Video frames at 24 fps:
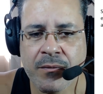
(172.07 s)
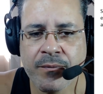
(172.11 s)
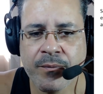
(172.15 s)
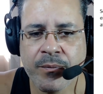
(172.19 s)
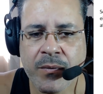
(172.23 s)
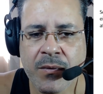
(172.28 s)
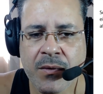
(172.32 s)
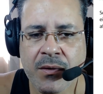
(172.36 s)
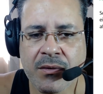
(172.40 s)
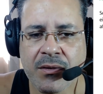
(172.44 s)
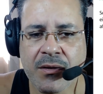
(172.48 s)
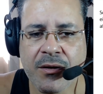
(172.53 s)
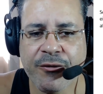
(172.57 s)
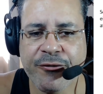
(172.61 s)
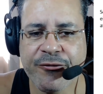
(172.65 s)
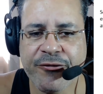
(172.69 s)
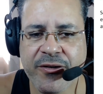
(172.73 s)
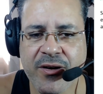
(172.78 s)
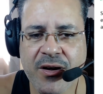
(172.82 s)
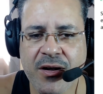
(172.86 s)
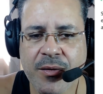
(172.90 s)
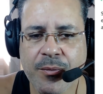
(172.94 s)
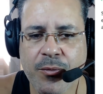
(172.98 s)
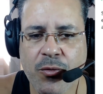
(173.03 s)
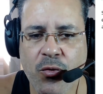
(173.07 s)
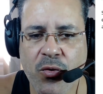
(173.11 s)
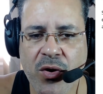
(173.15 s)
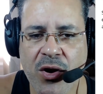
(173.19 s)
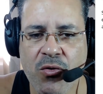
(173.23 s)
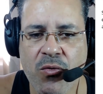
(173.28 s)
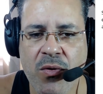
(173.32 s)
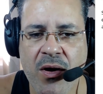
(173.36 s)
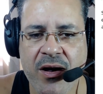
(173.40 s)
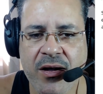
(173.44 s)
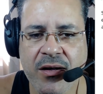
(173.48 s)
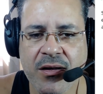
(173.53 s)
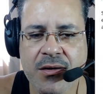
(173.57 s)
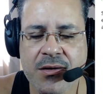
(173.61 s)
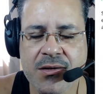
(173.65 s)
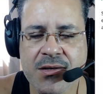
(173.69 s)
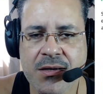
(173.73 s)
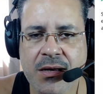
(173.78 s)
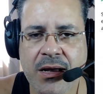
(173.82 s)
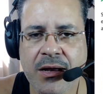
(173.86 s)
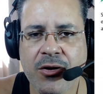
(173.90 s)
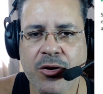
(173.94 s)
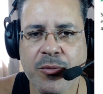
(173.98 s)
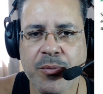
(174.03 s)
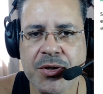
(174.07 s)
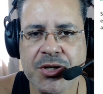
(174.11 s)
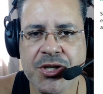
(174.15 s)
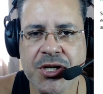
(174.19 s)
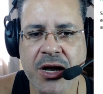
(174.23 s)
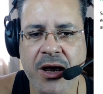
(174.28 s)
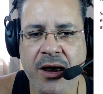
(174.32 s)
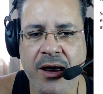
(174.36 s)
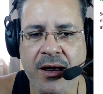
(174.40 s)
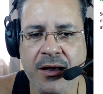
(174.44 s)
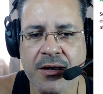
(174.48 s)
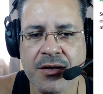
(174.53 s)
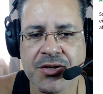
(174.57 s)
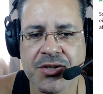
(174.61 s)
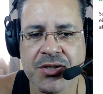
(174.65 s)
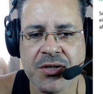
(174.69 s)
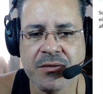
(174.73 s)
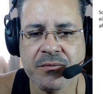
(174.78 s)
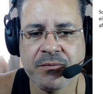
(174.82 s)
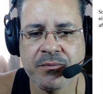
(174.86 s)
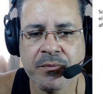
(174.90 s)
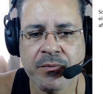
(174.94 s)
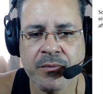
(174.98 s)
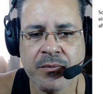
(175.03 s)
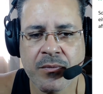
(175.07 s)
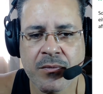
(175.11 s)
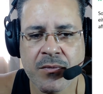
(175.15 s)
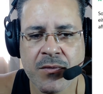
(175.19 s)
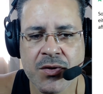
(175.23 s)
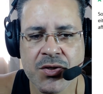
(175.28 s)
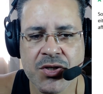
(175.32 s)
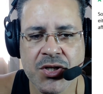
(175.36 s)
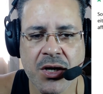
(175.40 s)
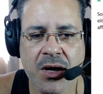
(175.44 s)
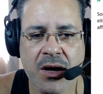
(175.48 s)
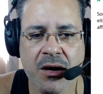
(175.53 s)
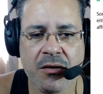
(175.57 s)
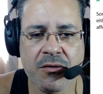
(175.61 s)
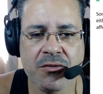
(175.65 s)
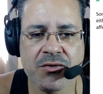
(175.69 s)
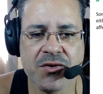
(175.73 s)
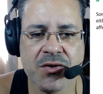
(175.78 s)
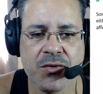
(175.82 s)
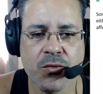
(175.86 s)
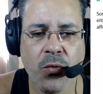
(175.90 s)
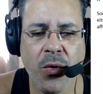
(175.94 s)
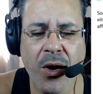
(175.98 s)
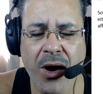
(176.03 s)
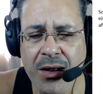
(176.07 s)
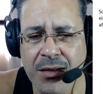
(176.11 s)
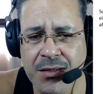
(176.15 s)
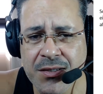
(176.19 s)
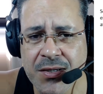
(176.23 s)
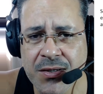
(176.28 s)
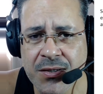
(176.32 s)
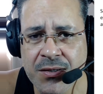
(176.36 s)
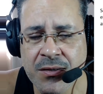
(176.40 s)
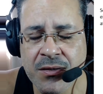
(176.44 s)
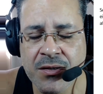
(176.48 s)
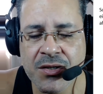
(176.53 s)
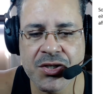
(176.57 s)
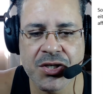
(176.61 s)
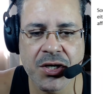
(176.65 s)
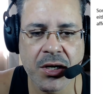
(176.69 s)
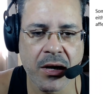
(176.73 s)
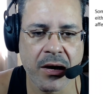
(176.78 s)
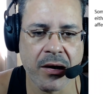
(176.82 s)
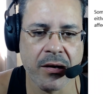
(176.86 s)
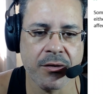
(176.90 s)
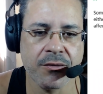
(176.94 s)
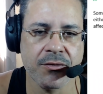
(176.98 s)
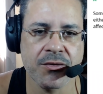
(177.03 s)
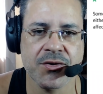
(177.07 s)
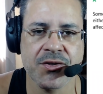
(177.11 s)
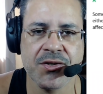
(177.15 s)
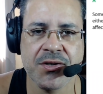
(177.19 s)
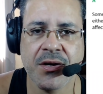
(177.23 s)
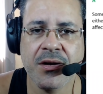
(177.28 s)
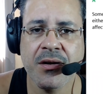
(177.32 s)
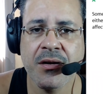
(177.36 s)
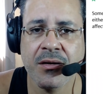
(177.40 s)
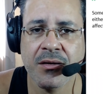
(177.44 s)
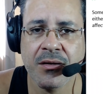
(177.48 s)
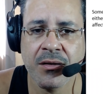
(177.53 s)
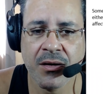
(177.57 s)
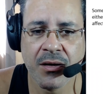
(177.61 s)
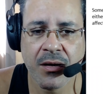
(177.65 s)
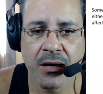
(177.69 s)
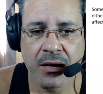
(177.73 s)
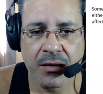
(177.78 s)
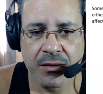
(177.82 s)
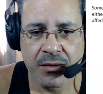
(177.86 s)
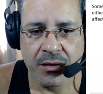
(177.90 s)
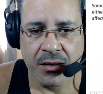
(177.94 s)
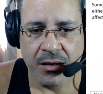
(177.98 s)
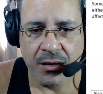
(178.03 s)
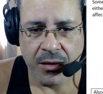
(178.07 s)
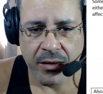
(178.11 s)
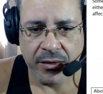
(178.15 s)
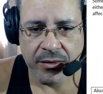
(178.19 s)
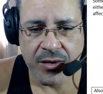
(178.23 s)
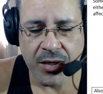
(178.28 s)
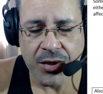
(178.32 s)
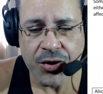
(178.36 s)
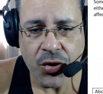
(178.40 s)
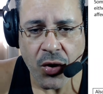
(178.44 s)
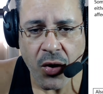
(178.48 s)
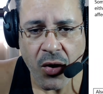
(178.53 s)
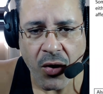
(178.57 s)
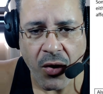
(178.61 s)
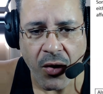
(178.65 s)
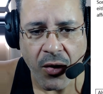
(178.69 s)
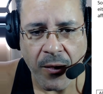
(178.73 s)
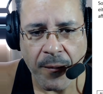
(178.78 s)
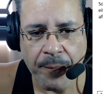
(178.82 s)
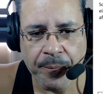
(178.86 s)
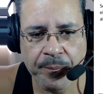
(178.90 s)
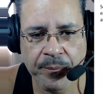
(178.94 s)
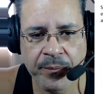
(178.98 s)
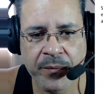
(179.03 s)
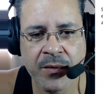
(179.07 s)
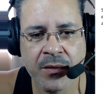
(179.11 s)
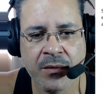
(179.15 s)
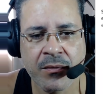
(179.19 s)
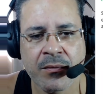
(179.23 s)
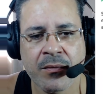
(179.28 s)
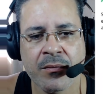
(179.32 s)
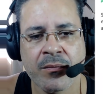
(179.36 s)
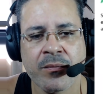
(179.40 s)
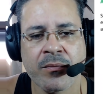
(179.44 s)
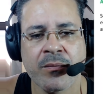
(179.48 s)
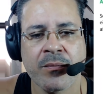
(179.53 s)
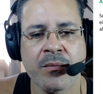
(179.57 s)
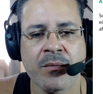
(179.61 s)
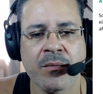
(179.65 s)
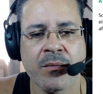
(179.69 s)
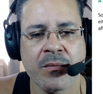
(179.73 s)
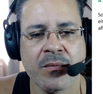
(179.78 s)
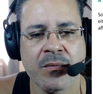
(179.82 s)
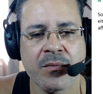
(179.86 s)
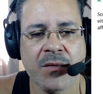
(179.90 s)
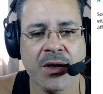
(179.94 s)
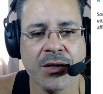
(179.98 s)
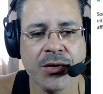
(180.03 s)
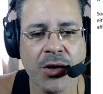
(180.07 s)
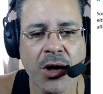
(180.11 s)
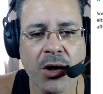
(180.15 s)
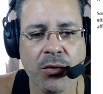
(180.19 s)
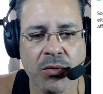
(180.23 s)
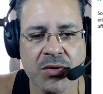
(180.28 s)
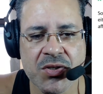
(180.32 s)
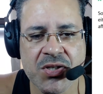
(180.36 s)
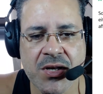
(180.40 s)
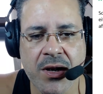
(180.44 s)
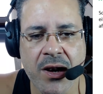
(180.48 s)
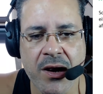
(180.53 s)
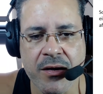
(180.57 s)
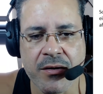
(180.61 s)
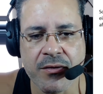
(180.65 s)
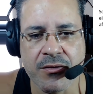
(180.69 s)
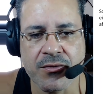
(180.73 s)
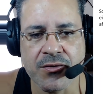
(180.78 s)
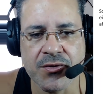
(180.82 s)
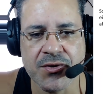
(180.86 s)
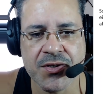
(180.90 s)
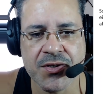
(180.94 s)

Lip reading: The verb requires an object. She closed what? She closed the door. The door was closed.